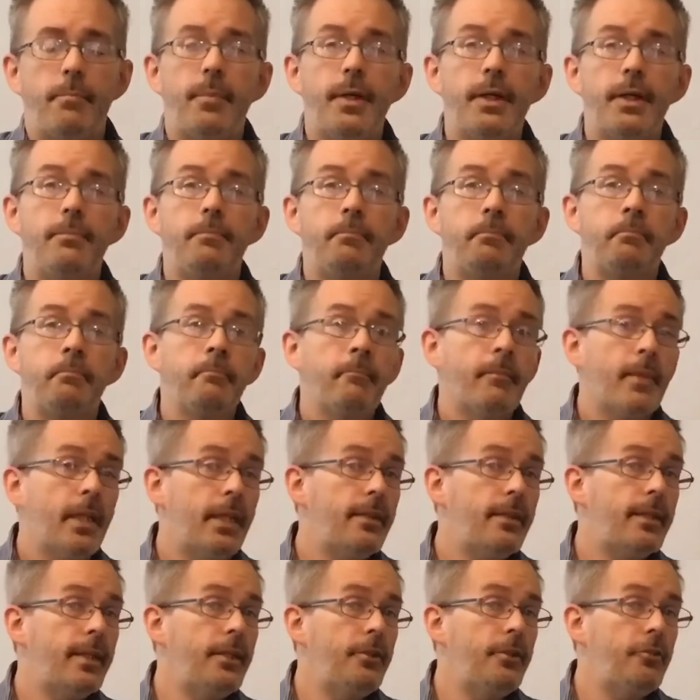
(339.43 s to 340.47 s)
But
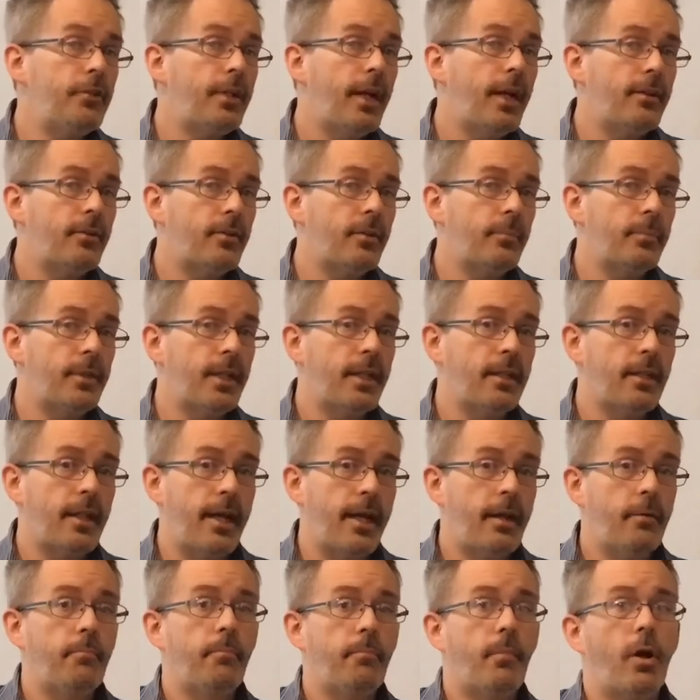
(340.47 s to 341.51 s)
then you take something
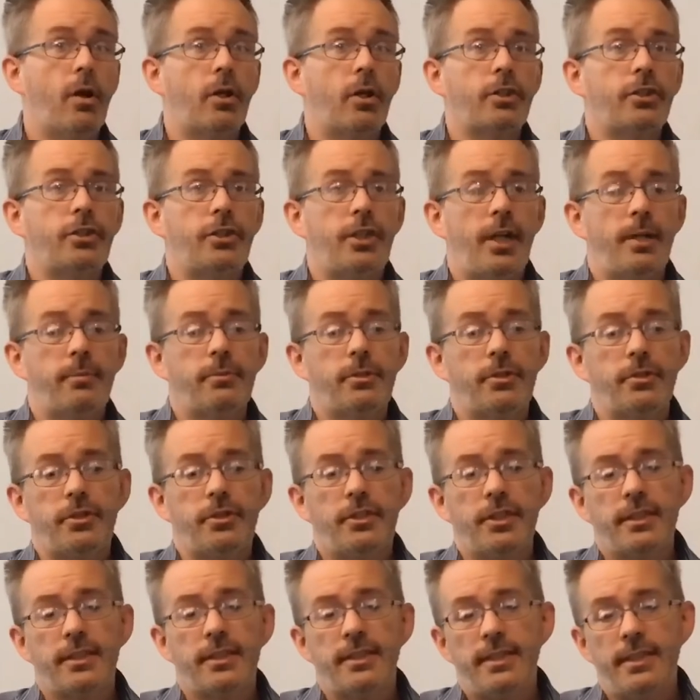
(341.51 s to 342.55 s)
like Mark chapter
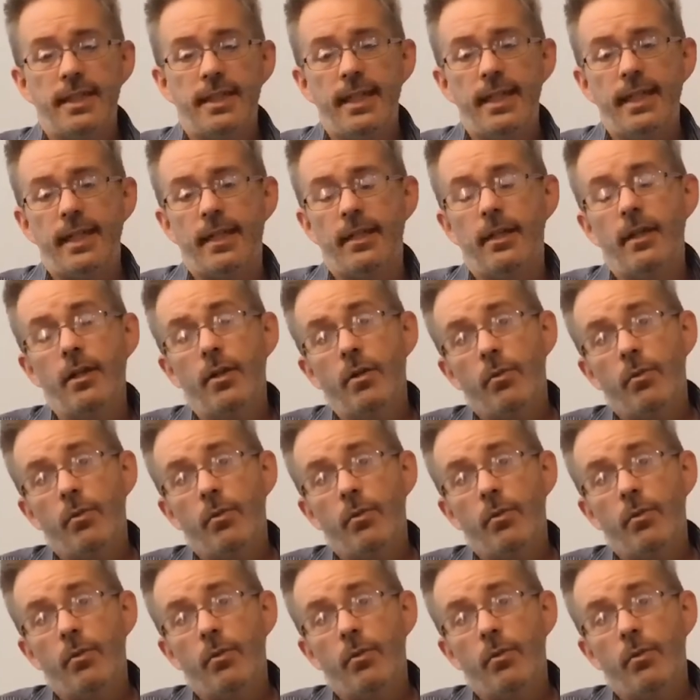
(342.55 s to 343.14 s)
16,